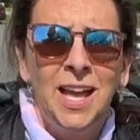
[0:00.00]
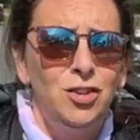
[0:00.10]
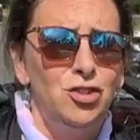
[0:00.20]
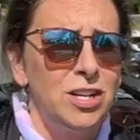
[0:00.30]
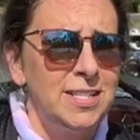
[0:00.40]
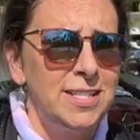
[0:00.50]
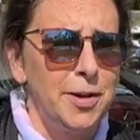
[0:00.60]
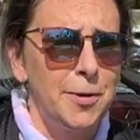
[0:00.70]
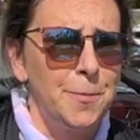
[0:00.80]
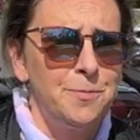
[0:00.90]
just
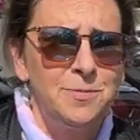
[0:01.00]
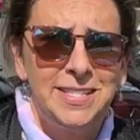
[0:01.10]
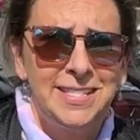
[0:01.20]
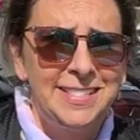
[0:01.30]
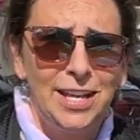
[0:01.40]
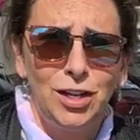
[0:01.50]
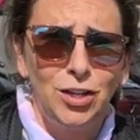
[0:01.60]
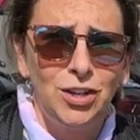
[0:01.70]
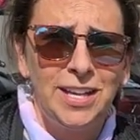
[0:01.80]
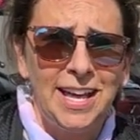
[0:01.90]
um, take a
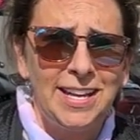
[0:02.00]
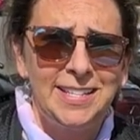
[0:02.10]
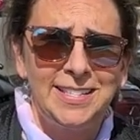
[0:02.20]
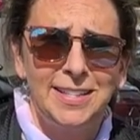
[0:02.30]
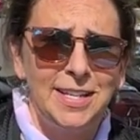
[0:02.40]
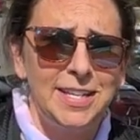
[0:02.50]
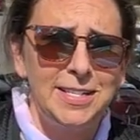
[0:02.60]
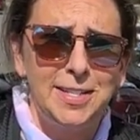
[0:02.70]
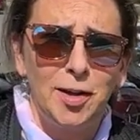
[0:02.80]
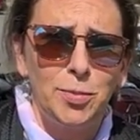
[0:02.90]
look at it. The link
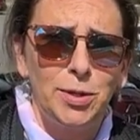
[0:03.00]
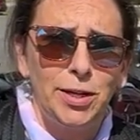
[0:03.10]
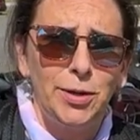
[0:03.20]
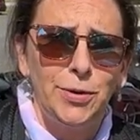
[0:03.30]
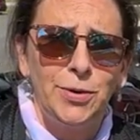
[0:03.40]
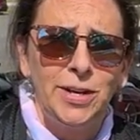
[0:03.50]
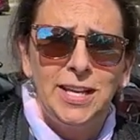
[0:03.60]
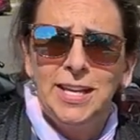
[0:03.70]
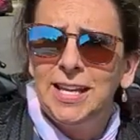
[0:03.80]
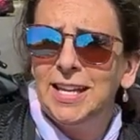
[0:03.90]
is down below,
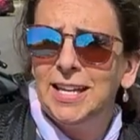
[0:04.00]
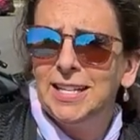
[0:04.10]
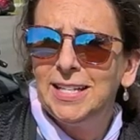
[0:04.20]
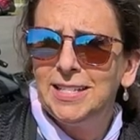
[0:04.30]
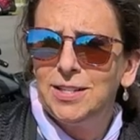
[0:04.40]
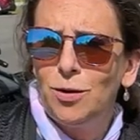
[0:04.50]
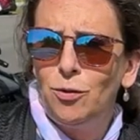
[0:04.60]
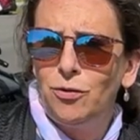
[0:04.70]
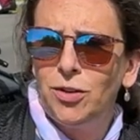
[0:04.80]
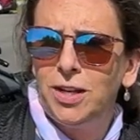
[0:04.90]
and
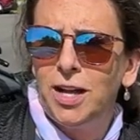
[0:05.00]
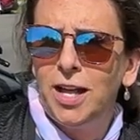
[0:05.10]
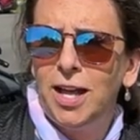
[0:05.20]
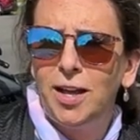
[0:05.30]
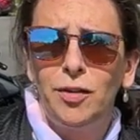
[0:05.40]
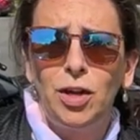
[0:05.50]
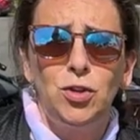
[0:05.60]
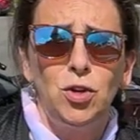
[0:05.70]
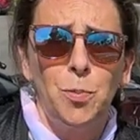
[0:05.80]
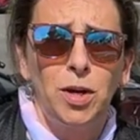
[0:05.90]
hopefully I'll have a
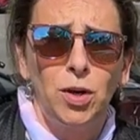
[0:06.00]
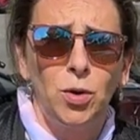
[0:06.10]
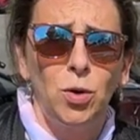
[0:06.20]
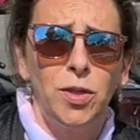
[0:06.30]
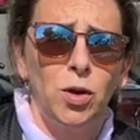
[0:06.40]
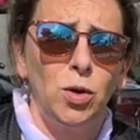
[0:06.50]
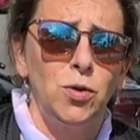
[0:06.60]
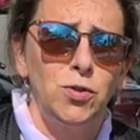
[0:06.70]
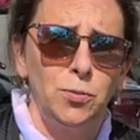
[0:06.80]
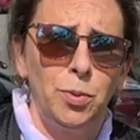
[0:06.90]
coupon code that I'll
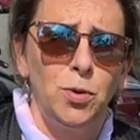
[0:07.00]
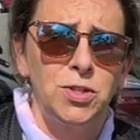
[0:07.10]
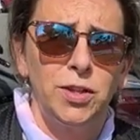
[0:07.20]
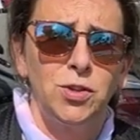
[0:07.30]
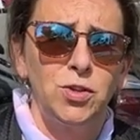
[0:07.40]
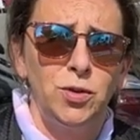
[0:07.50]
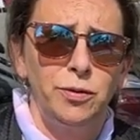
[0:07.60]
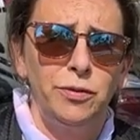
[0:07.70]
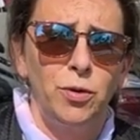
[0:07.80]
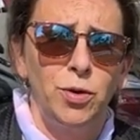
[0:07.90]
also post on the
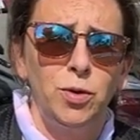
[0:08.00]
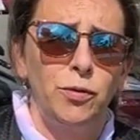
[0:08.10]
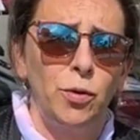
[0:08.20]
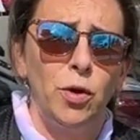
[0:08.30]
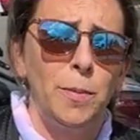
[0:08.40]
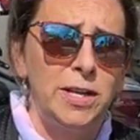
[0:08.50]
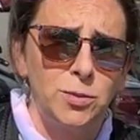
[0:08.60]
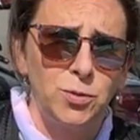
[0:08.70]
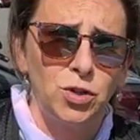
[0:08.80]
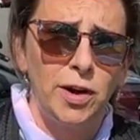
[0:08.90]
screen for you for all my
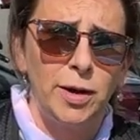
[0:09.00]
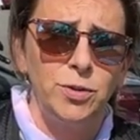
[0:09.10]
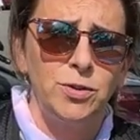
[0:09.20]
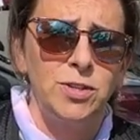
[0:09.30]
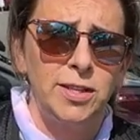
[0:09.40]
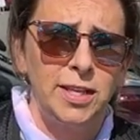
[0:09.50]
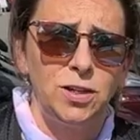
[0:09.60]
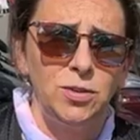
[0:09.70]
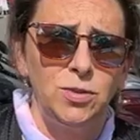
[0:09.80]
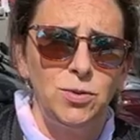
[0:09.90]
subscribers so they
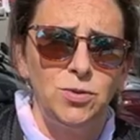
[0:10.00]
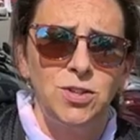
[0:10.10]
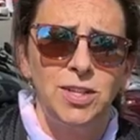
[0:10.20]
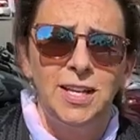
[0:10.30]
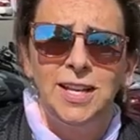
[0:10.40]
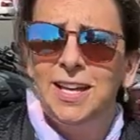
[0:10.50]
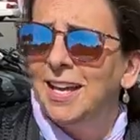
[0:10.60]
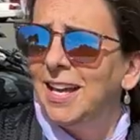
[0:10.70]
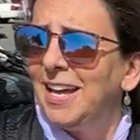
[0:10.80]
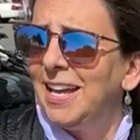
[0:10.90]
can use.
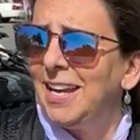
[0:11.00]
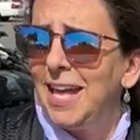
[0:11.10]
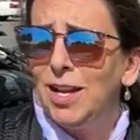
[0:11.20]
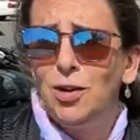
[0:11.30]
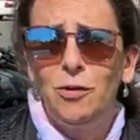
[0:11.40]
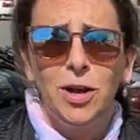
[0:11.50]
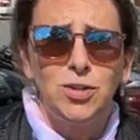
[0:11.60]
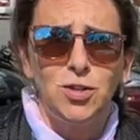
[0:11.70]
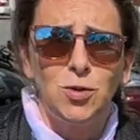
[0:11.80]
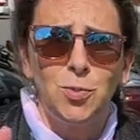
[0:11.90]
And any questions,